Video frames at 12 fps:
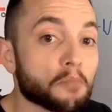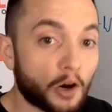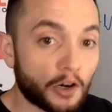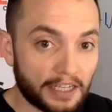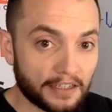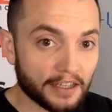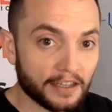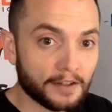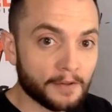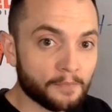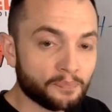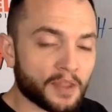That's your
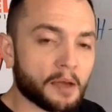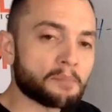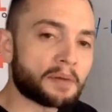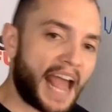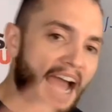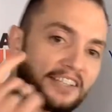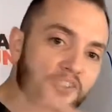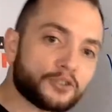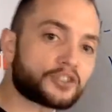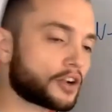market. But